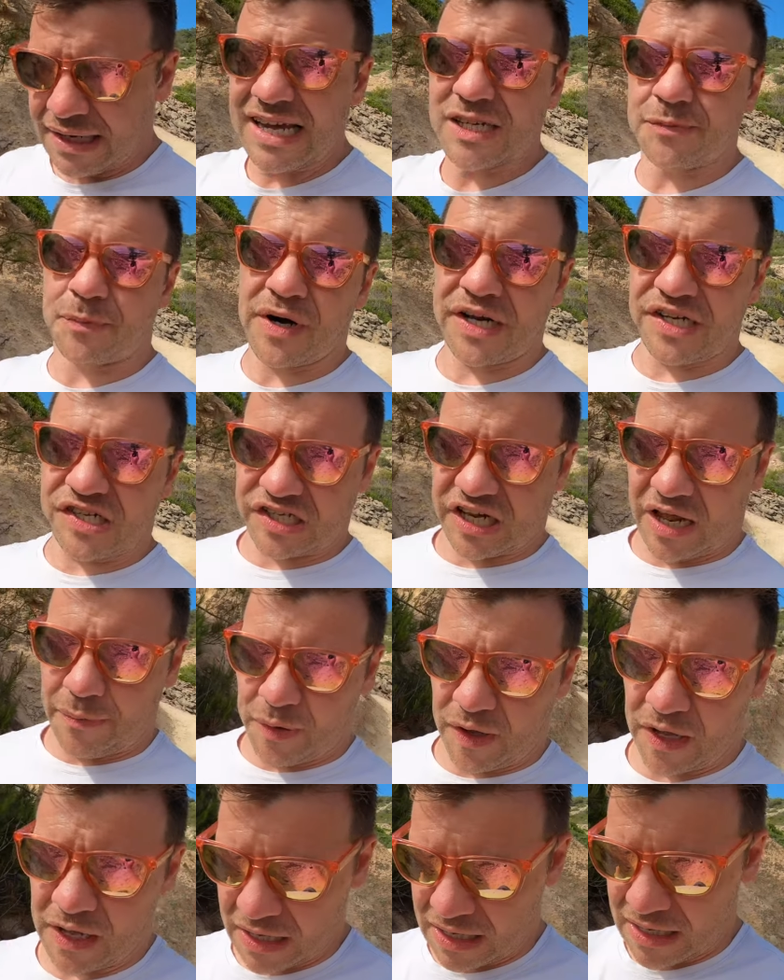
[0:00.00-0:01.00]
it's pretty
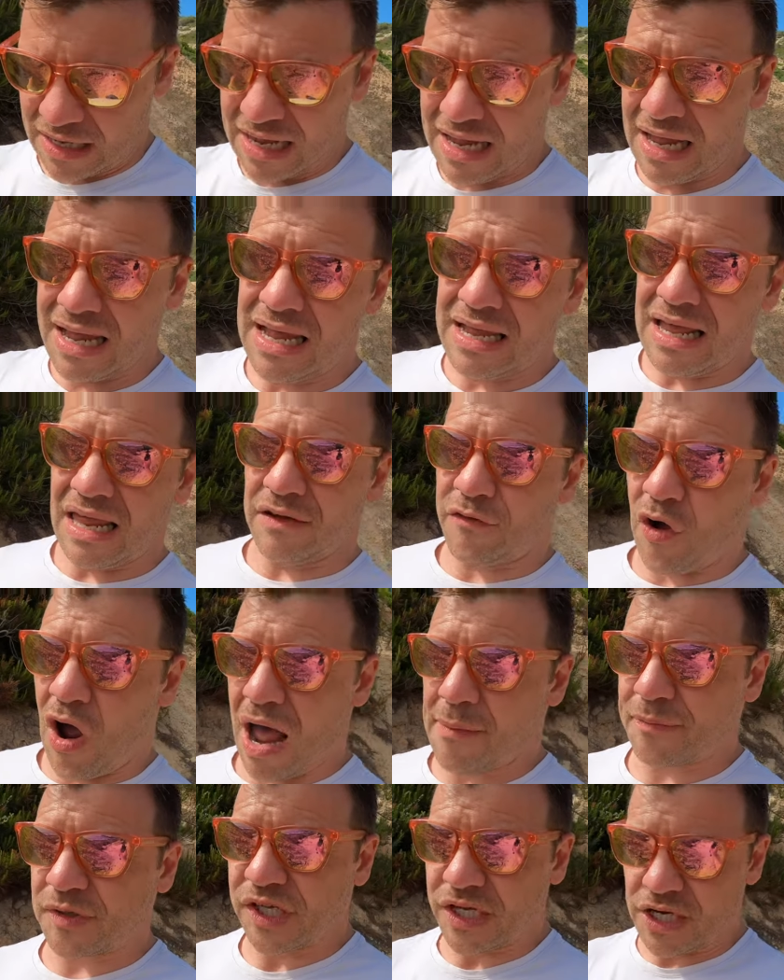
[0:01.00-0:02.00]
slippy. Yeah, they've
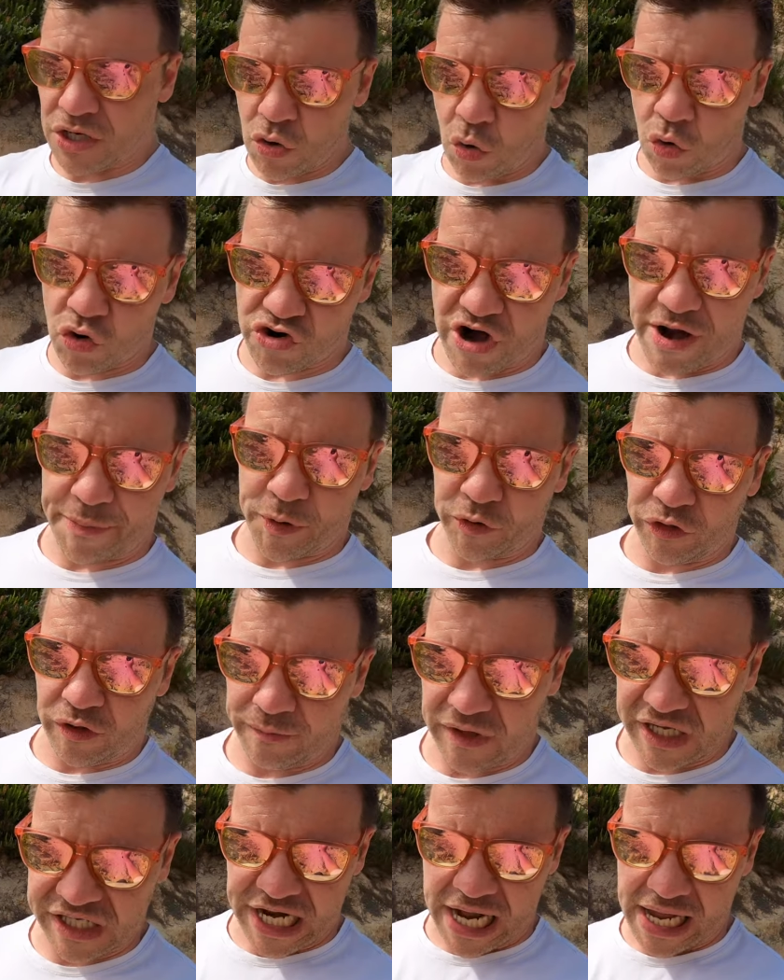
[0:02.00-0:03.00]
got absolutely no grip on
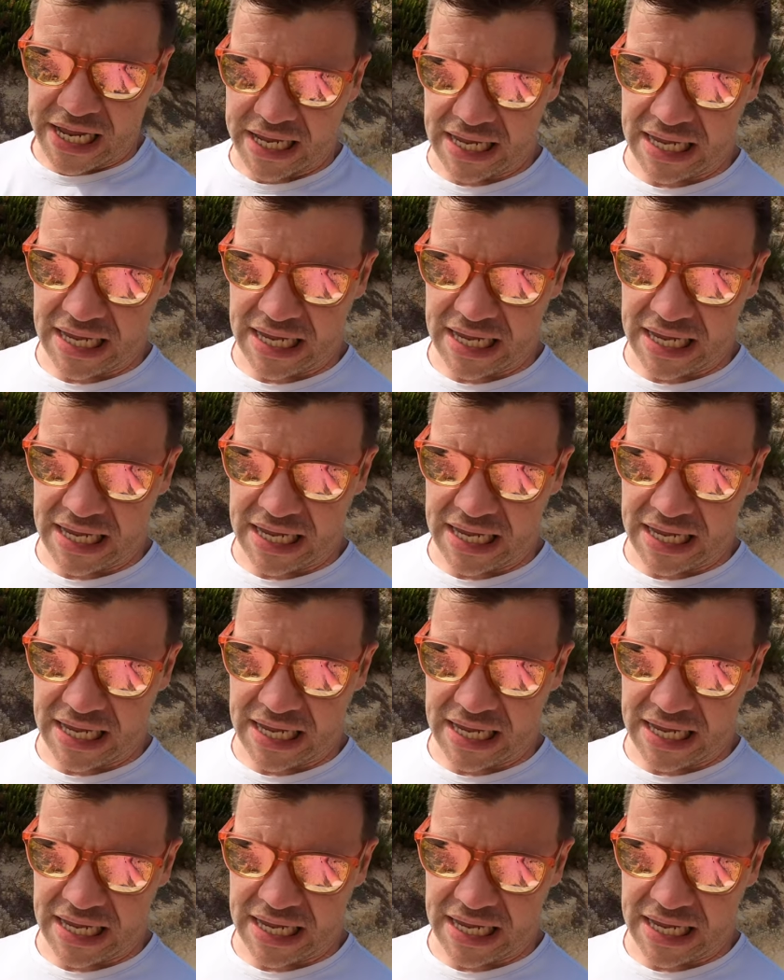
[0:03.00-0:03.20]
them, these.